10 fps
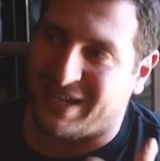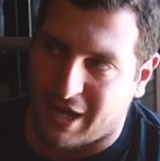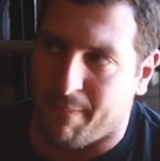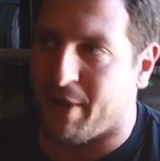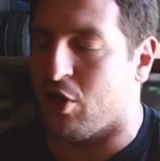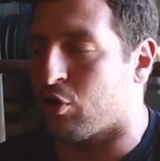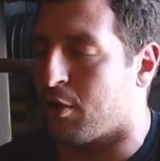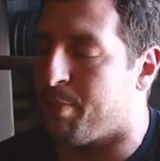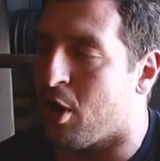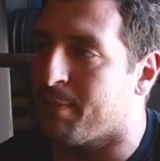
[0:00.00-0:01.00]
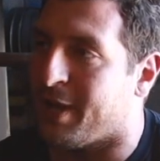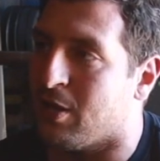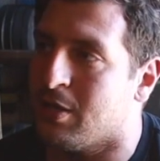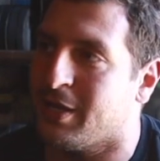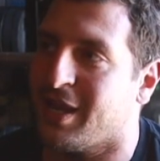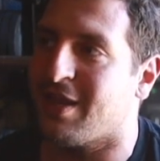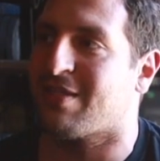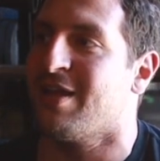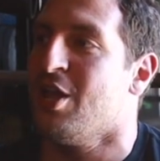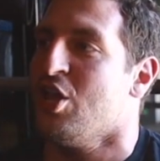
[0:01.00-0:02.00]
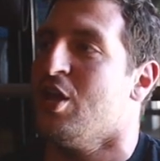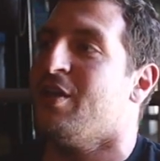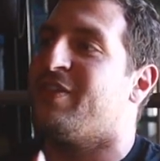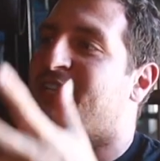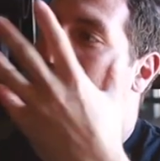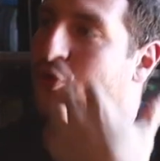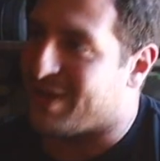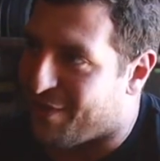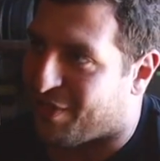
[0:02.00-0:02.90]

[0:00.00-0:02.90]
a dumbbell or a barbell, is the degree of